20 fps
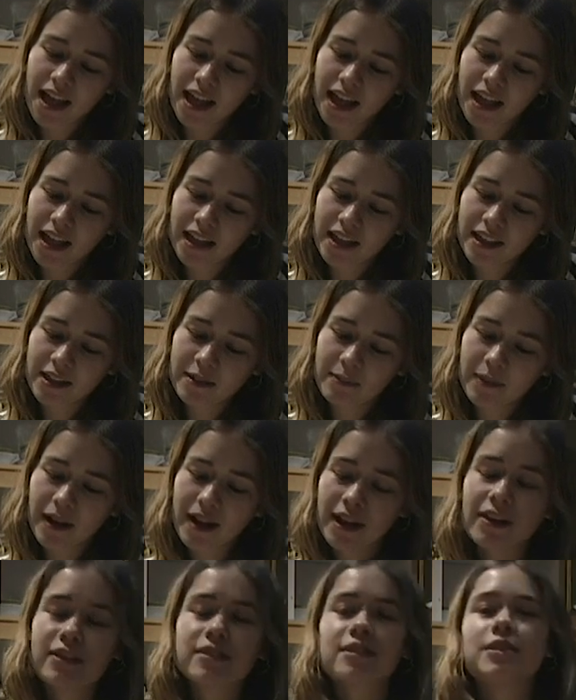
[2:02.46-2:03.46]

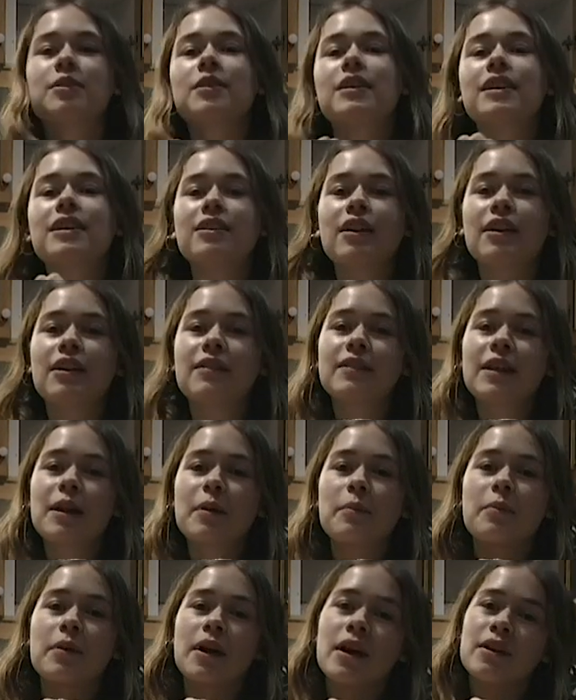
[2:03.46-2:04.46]
I also eat a lot of
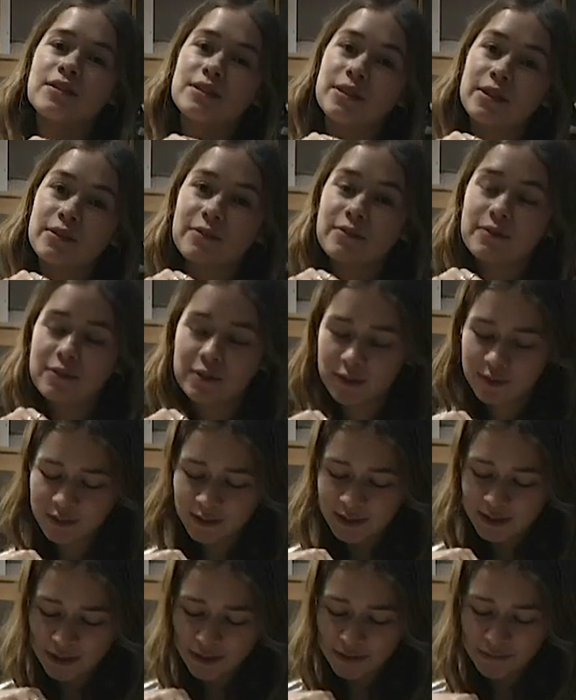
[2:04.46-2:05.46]
like brown toned food,
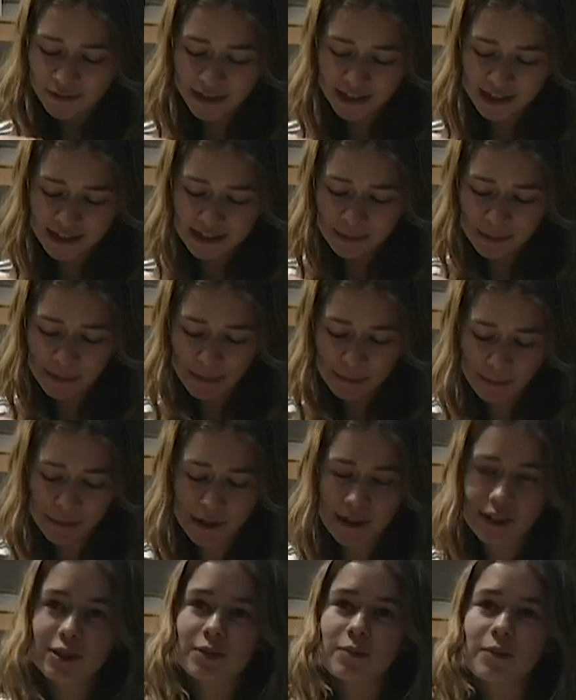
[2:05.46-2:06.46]
so I feel like it's a bit
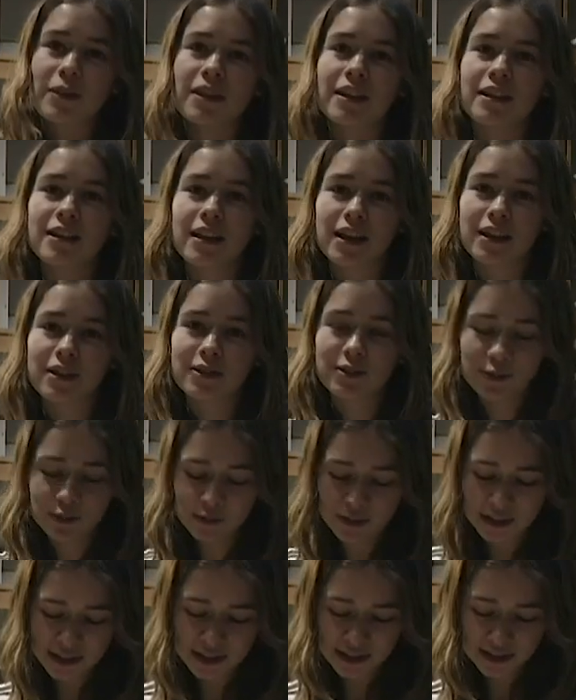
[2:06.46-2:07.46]
much with the like
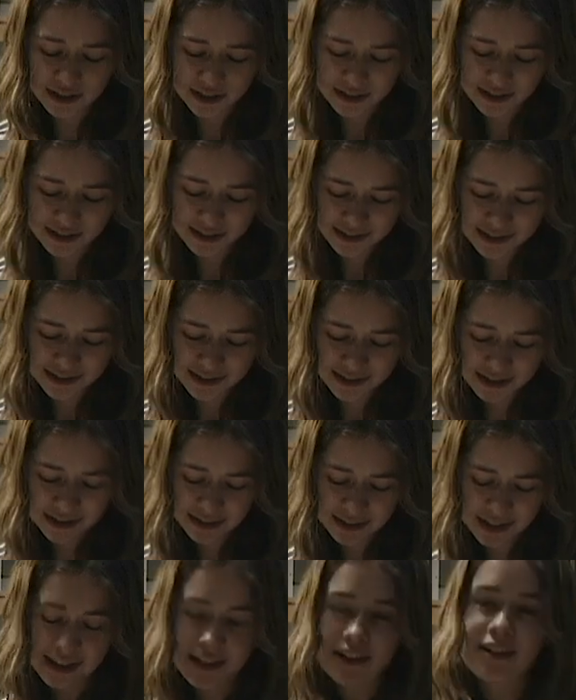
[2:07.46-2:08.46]
orange
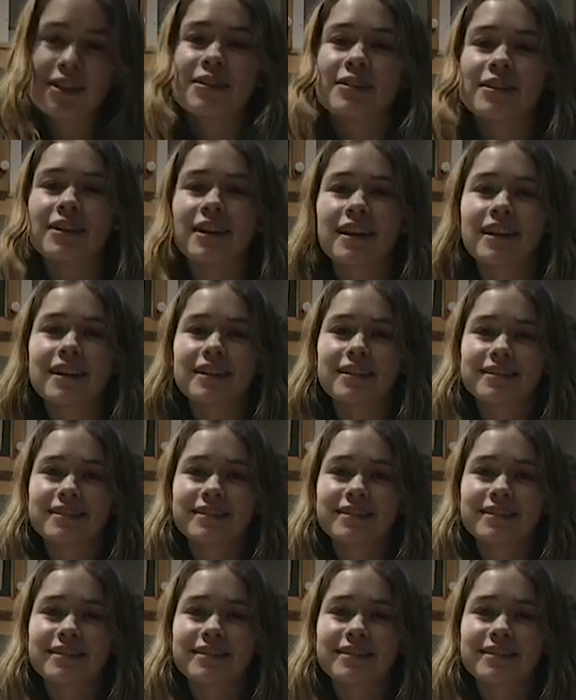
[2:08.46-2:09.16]
coloring.